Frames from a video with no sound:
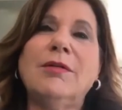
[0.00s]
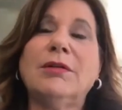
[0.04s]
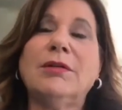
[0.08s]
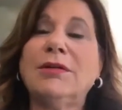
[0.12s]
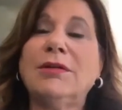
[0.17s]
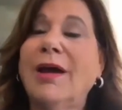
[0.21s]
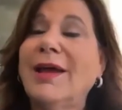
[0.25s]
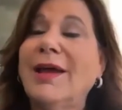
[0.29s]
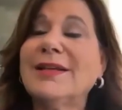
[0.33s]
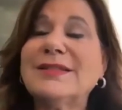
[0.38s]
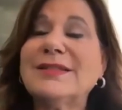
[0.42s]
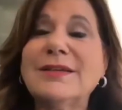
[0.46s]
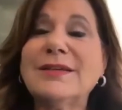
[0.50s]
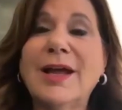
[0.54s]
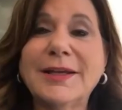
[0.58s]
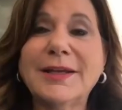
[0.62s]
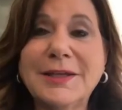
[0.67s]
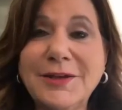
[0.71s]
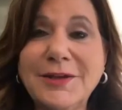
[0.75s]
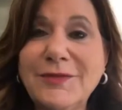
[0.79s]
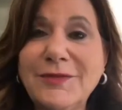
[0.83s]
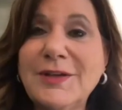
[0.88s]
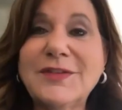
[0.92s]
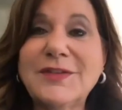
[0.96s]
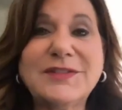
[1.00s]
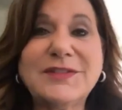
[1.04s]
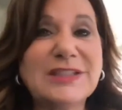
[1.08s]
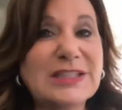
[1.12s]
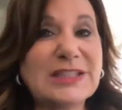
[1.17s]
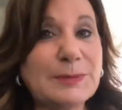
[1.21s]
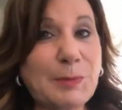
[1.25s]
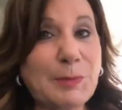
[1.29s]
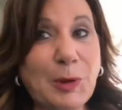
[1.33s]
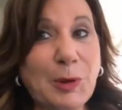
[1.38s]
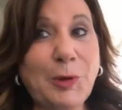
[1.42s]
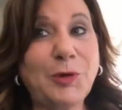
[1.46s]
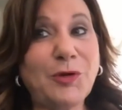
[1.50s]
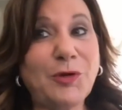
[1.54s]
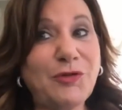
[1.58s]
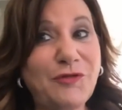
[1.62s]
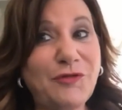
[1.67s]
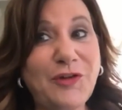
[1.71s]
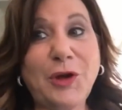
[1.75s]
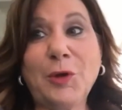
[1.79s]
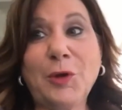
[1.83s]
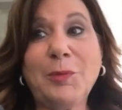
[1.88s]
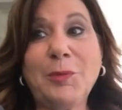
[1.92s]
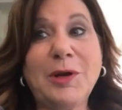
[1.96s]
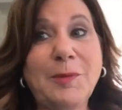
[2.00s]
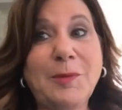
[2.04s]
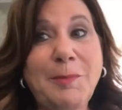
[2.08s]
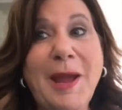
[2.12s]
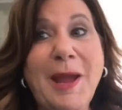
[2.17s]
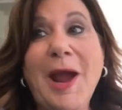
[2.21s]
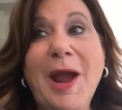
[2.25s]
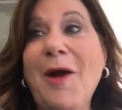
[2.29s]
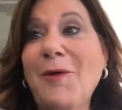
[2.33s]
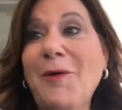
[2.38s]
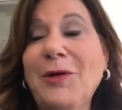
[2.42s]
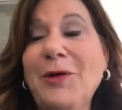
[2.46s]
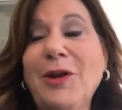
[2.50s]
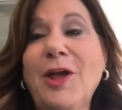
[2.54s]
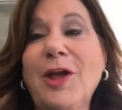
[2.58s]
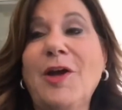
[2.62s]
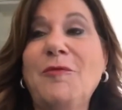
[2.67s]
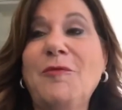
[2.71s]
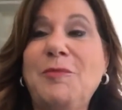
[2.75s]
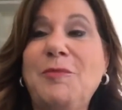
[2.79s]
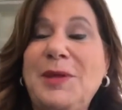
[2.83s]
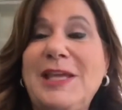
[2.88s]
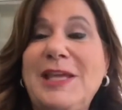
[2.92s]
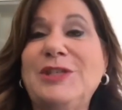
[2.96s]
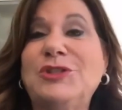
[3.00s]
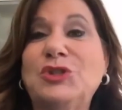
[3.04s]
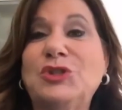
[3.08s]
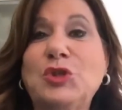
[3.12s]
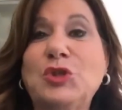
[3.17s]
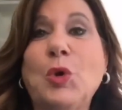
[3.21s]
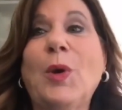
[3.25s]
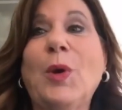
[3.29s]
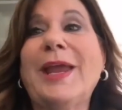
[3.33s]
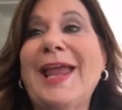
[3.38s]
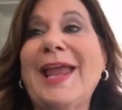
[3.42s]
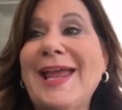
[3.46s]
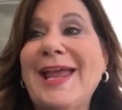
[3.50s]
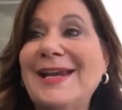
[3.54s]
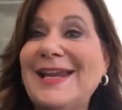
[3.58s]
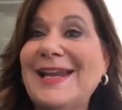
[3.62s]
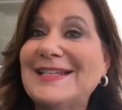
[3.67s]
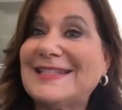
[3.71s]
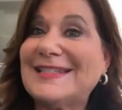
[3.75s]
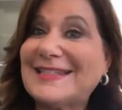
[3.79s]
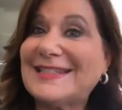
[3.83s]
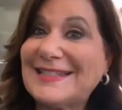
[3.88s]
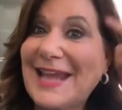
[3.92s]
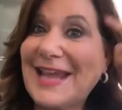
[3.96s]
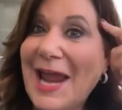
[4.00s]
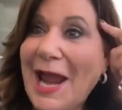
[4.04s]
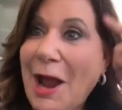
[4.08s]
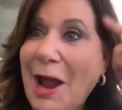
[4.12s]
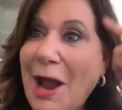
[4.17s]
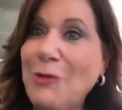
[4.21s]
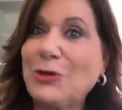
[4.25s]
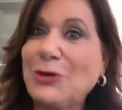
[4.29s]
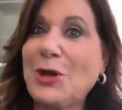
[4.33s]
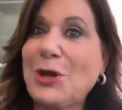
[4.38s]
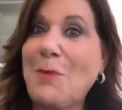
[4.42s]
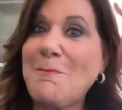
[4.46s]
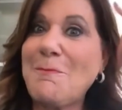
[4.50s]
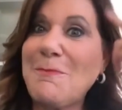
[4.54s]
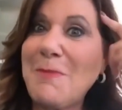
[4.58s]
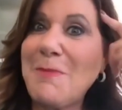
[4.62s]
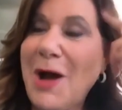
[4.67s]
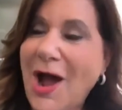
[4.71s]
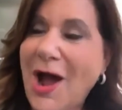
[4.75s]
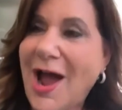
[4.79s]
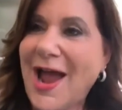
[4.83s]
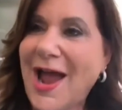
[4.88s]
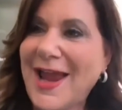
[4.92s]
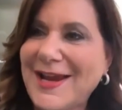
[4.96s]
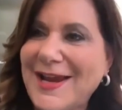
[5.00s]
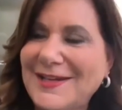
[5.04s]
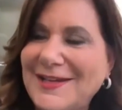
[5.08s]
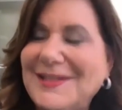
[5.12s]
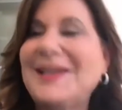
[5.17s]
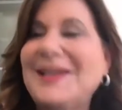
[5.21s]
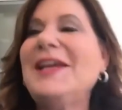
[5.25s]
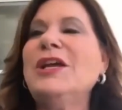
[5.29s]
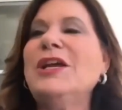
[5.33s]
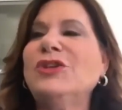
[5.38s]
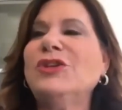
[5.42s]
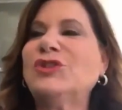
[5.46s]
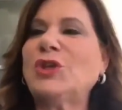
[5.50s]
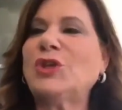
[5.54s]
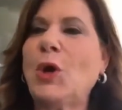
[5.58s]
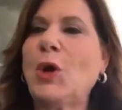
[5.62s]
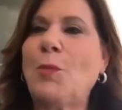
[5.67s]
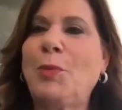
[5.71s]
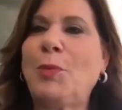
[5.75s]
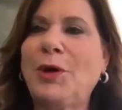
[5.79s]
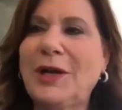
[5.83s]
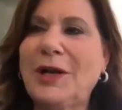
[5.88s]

God has not given us a spirit of fear, but a power, love, peace, joy, and a sound mind. So put